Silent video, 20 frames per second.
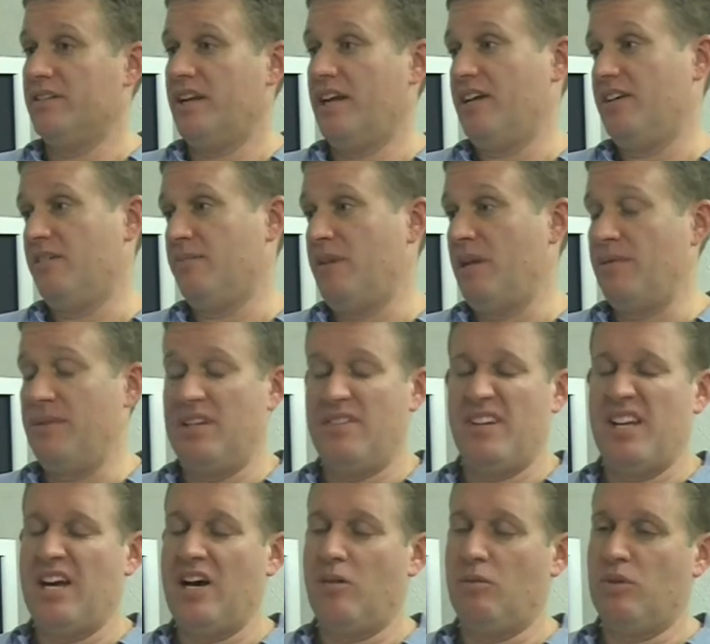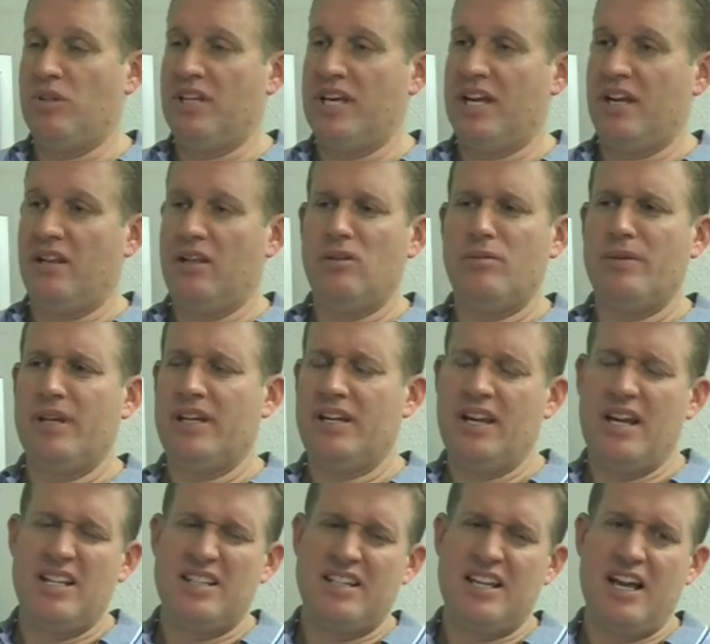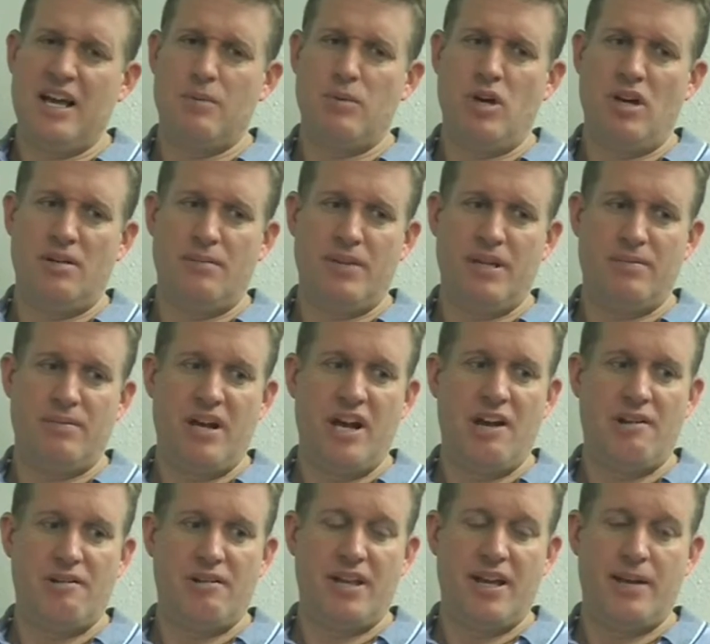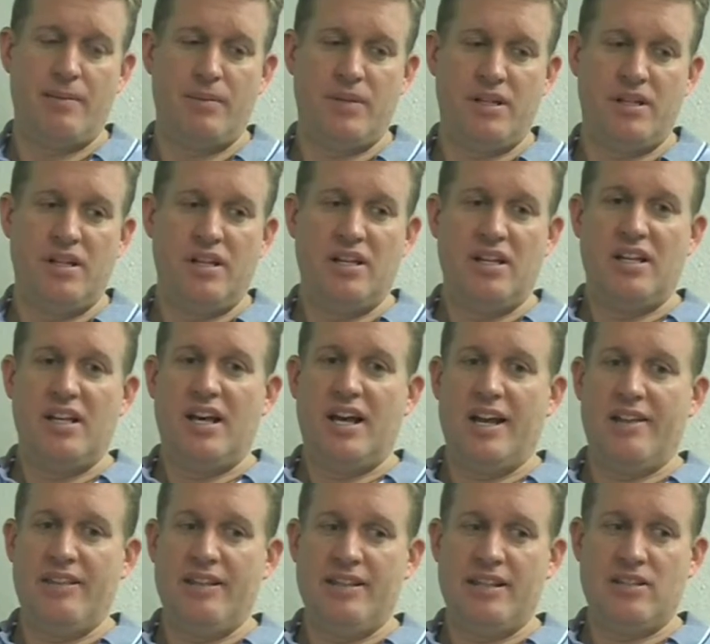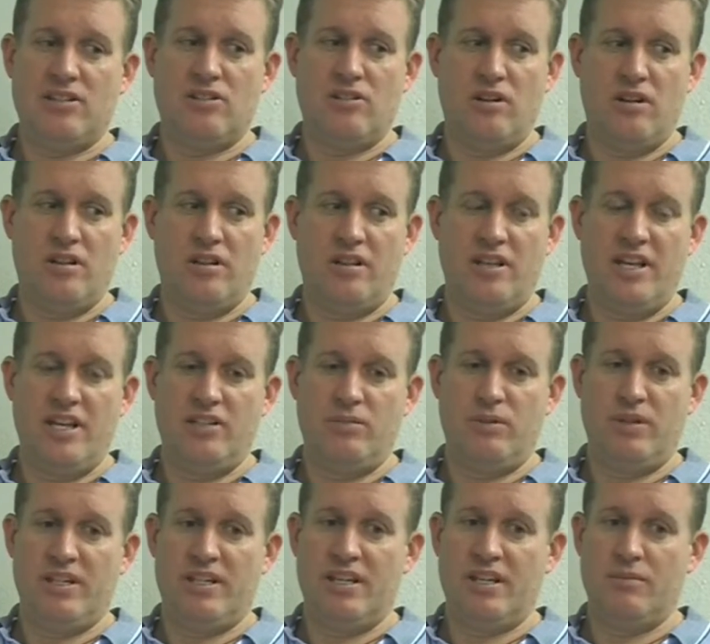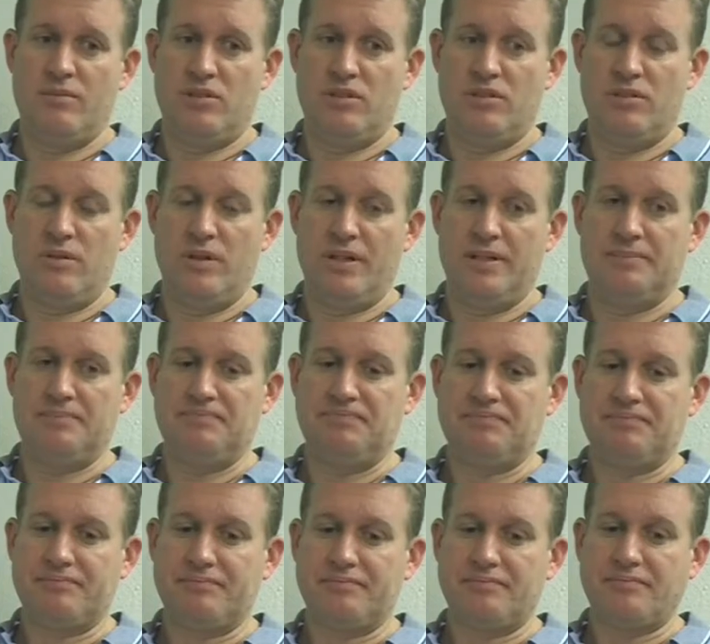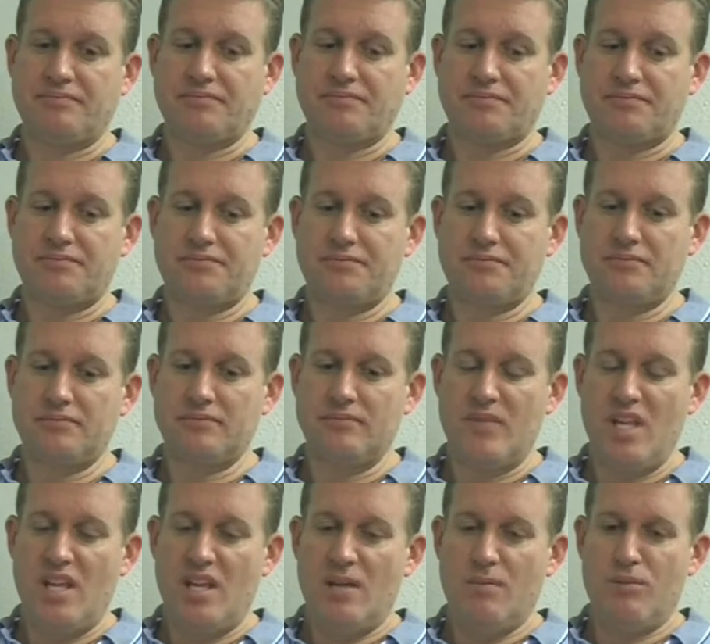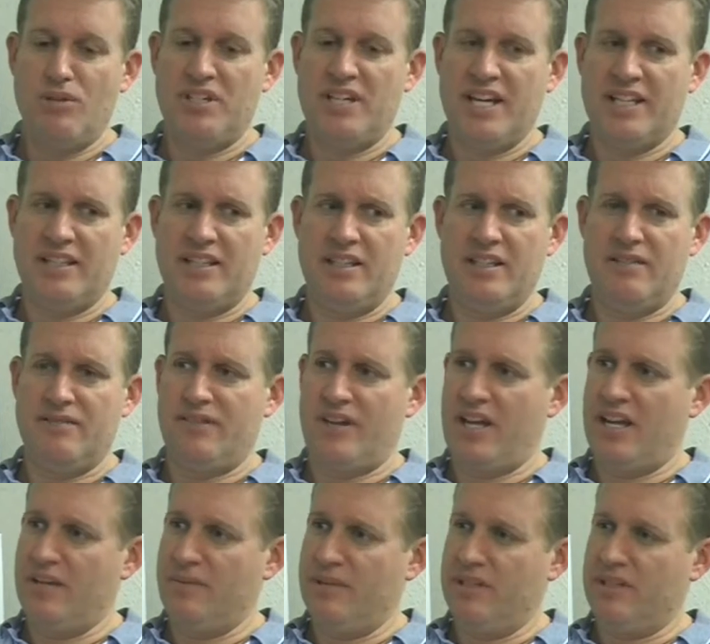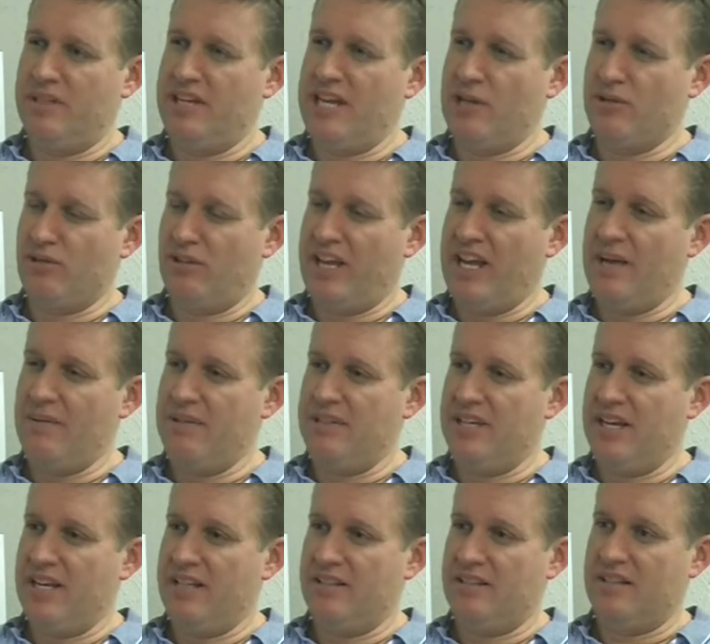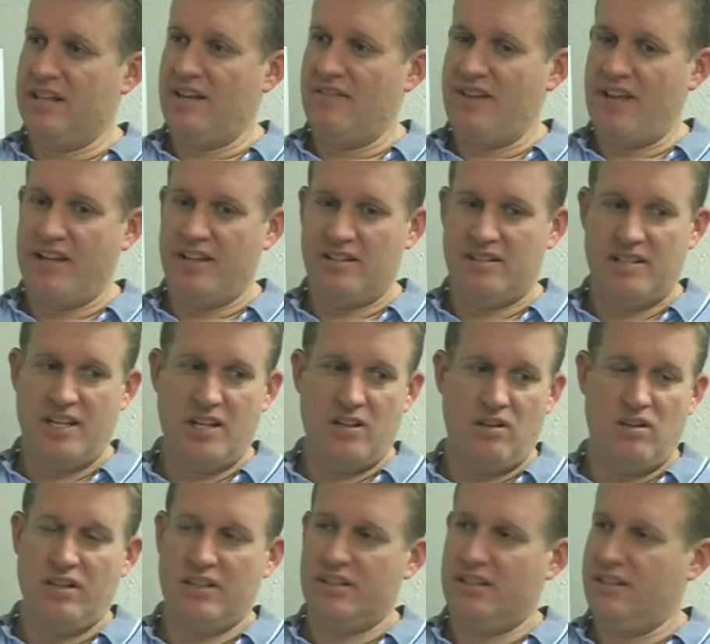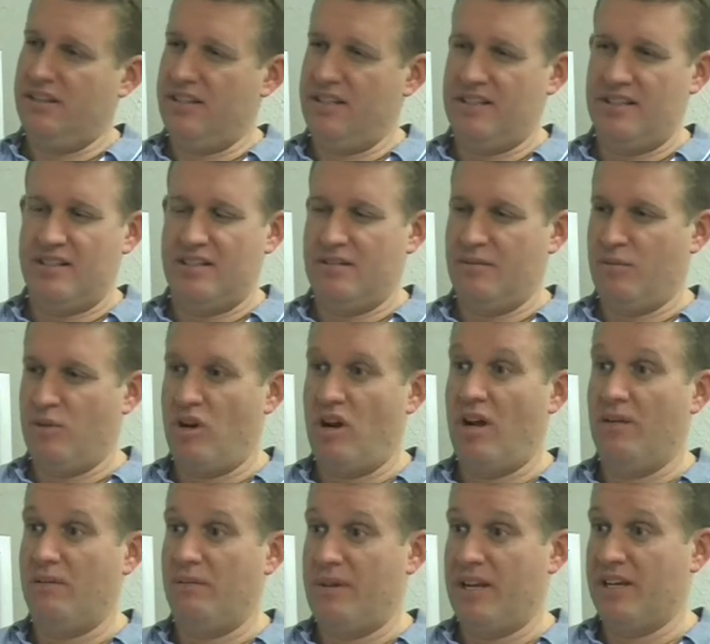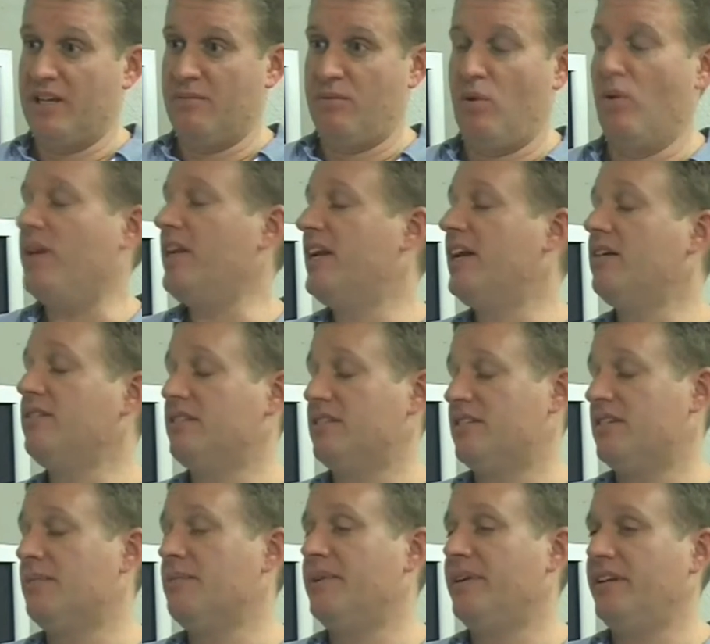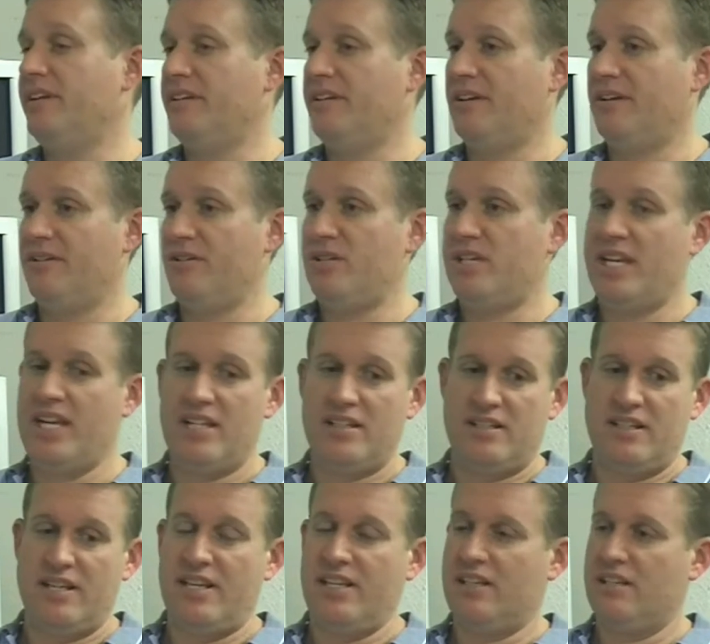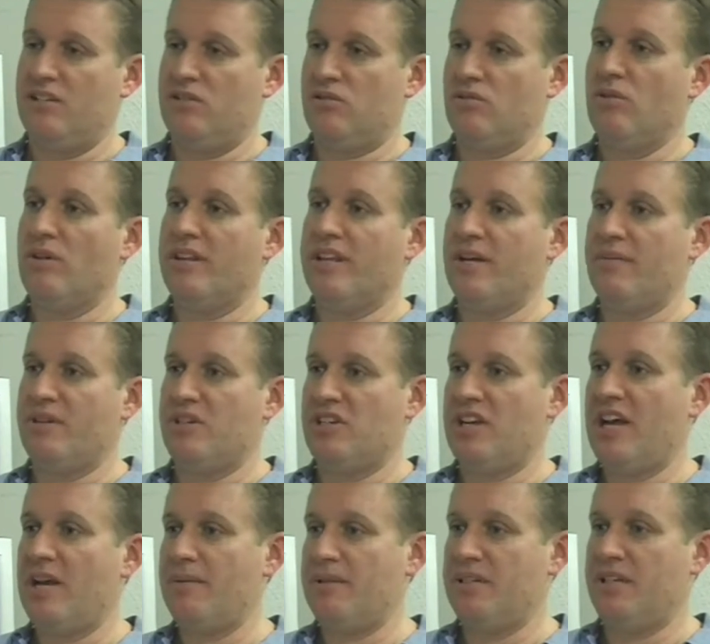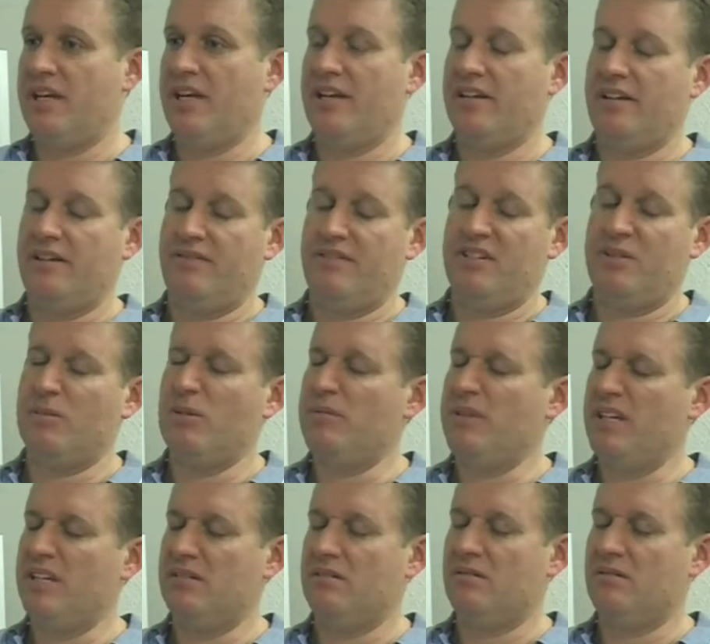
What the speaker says: and I could maybe even help with that a little bit. And I say I'm not a big part of that, but I think there's certain things when it comes to protecting the environment, the natural habitat and stuff. I could say, look, this is the problem. I could point it out to somebody. You can't take and destroy that much habitat if someone made